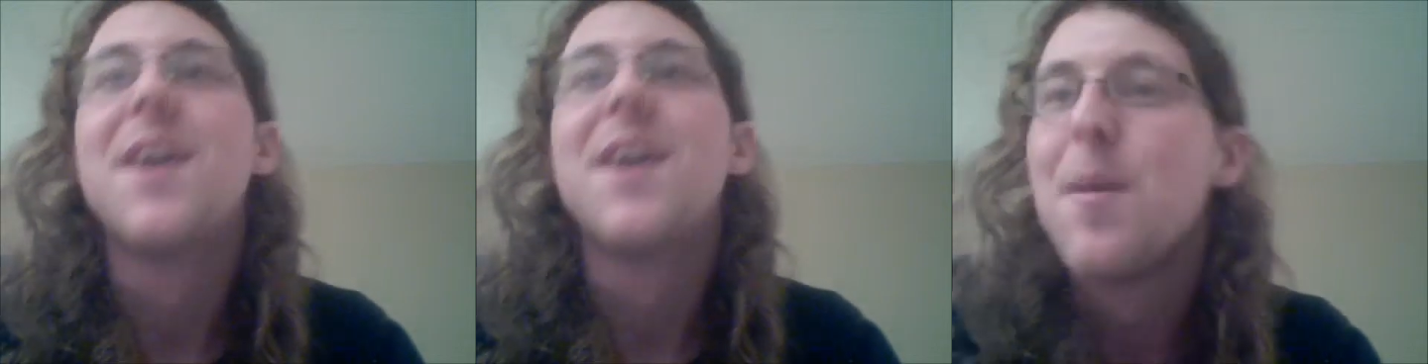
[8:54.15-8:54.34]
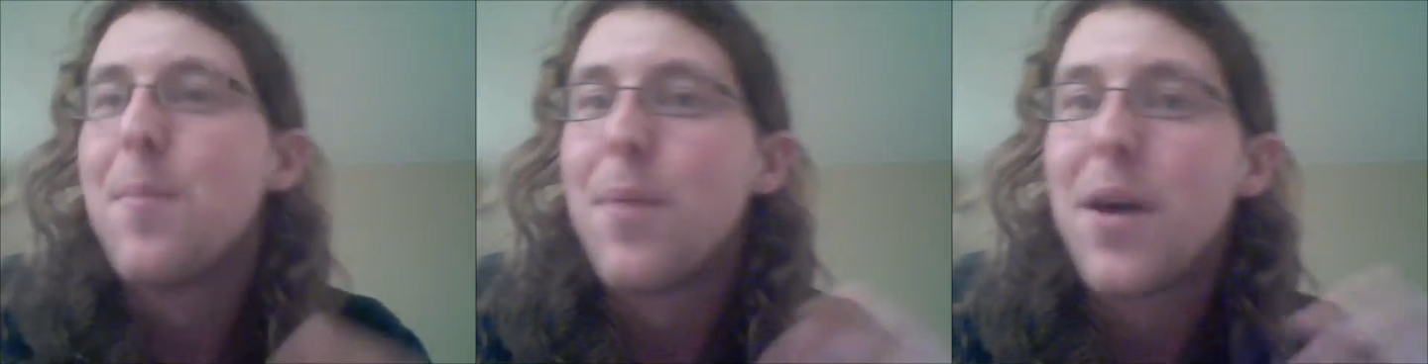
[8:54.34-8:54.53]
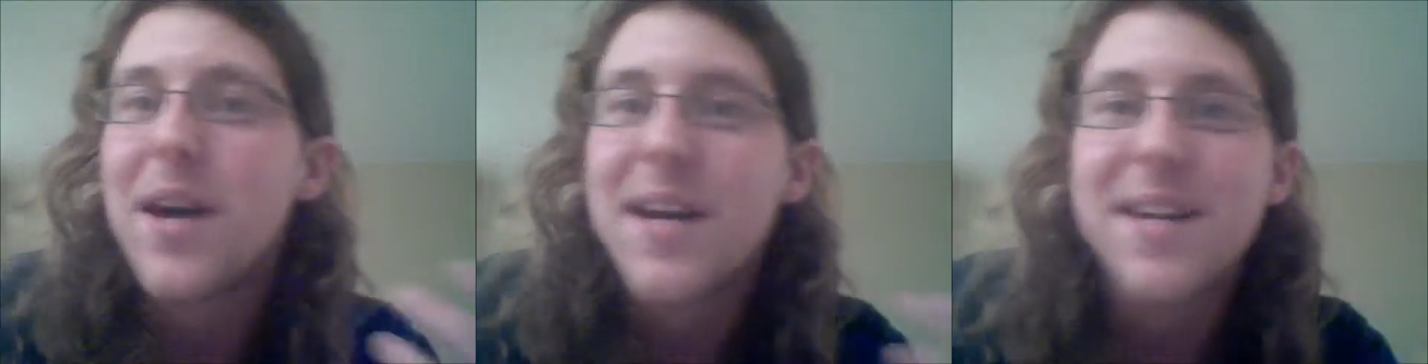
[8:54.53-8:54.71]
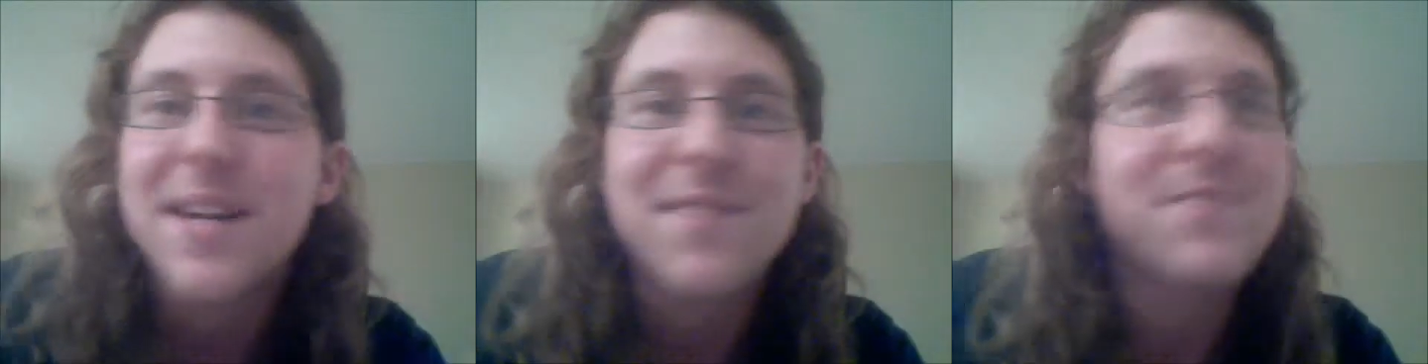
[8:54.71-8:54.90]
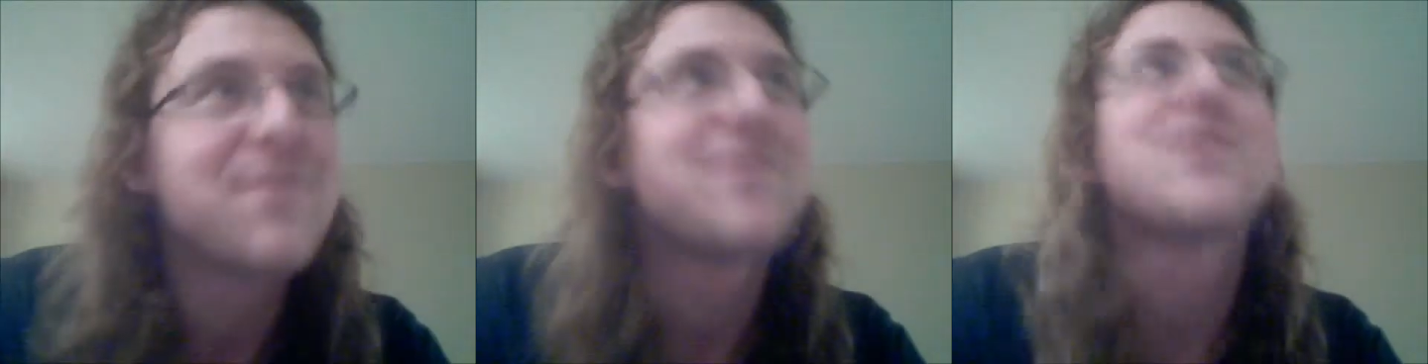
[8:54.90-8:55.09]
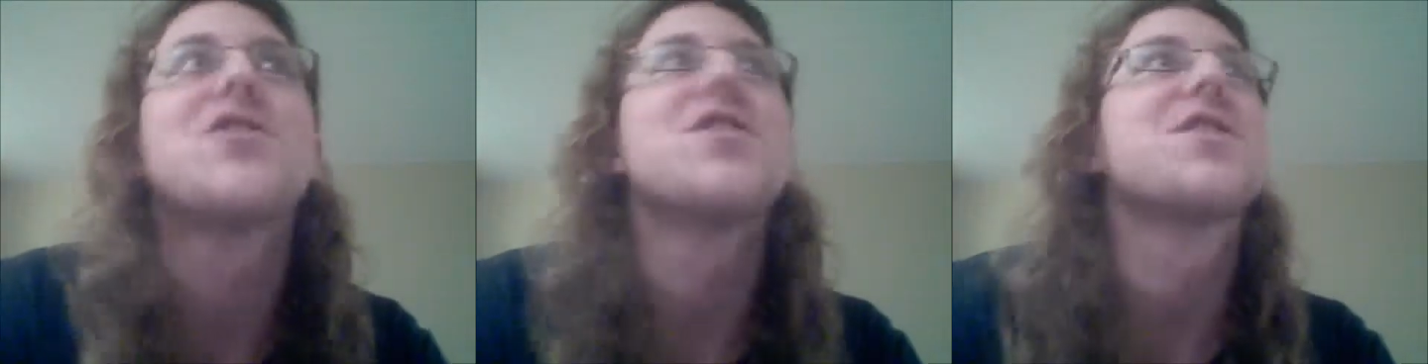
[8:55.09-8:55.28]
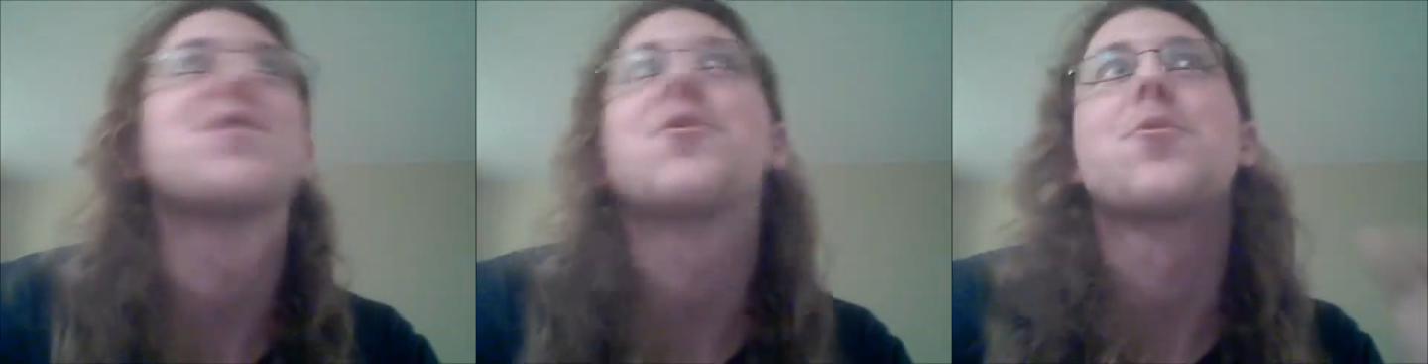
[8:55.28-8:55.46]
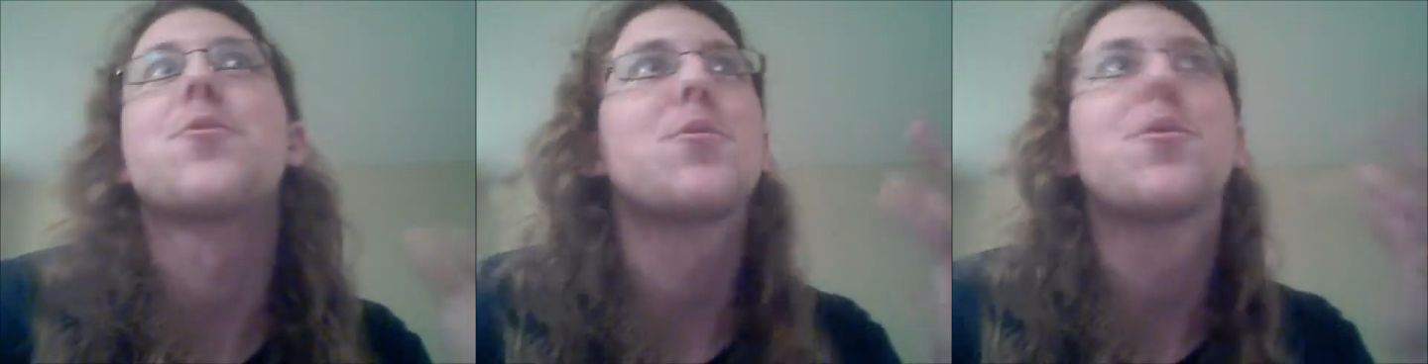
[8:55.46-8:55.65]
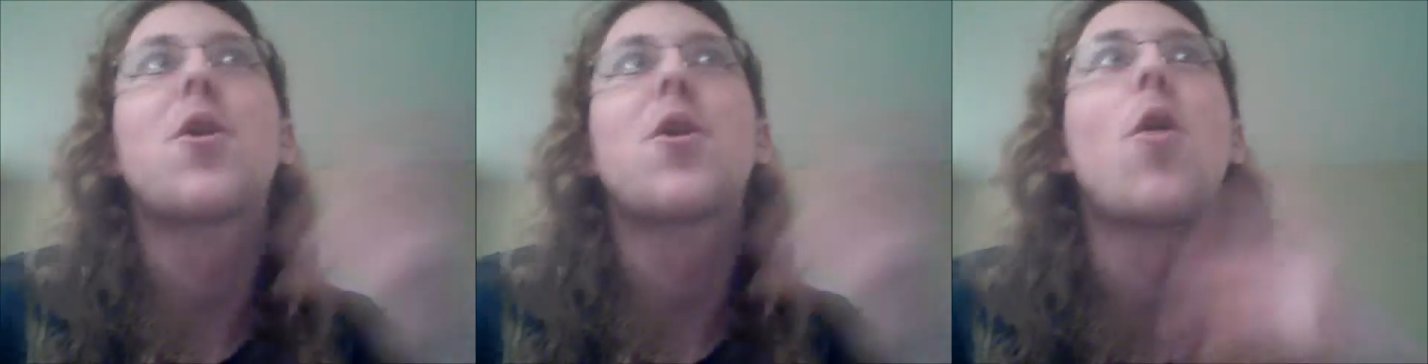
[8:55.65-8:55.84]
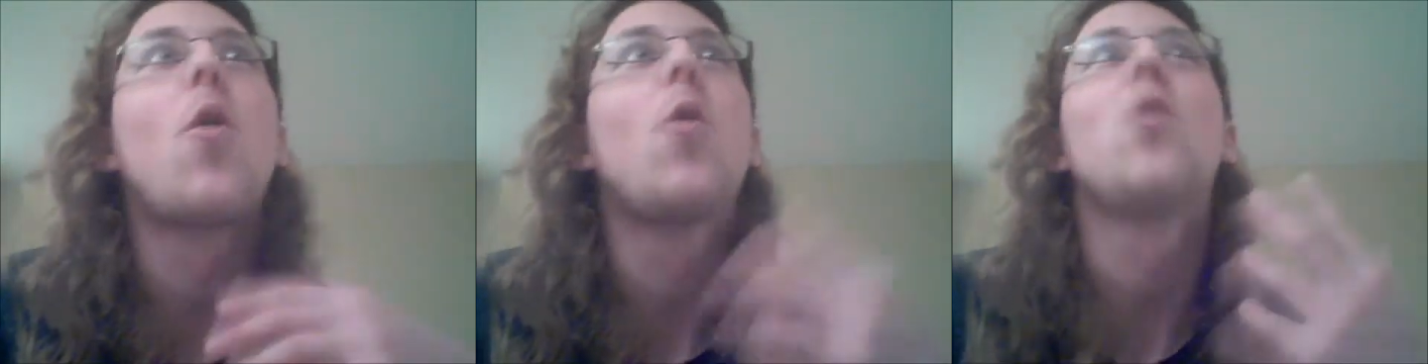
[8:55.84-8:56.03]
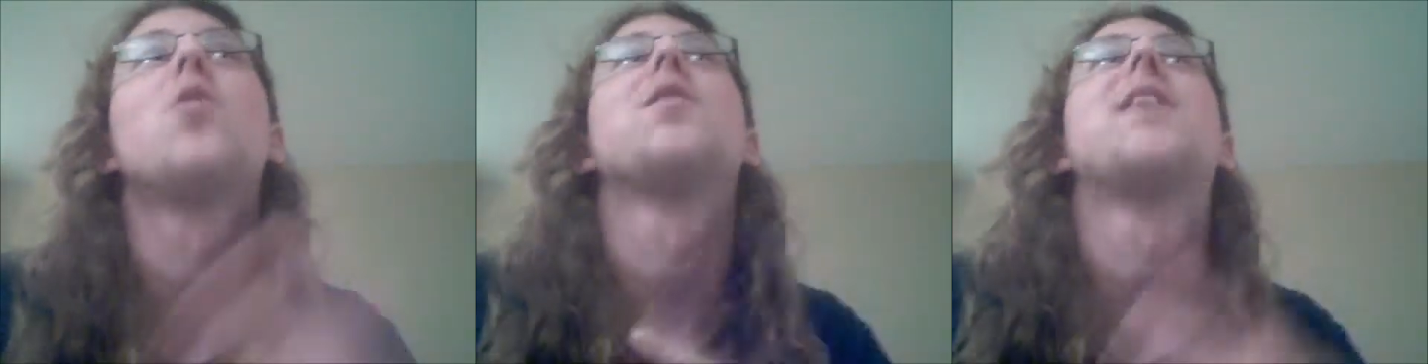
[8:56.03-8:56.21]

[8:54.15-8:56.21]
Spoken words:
but just through cold, I